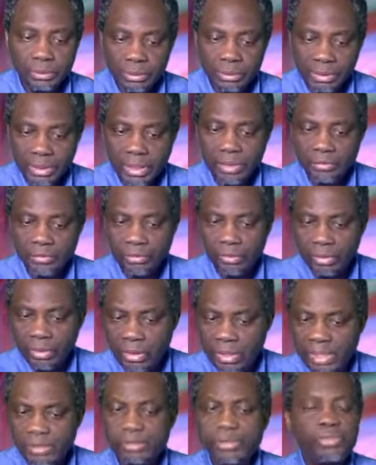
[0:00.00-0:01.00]
Okay, so
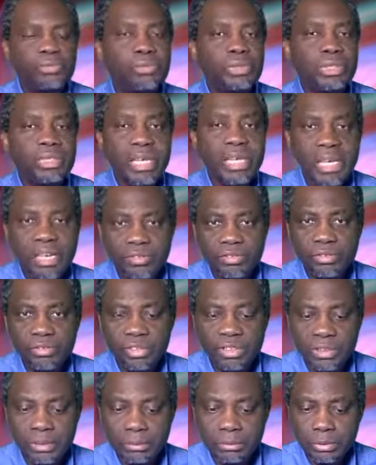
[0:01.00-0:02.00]
let us read
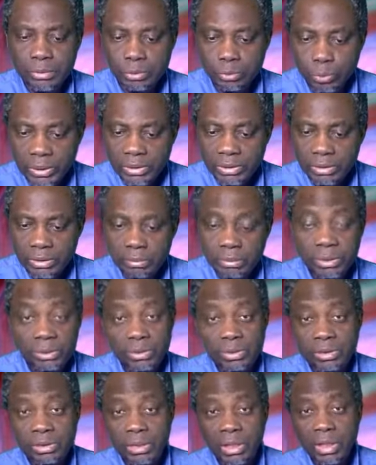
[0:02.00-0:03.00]
Exodus chapter 20,
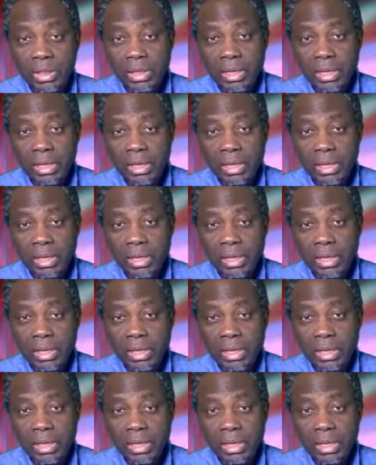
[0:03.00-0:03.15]
because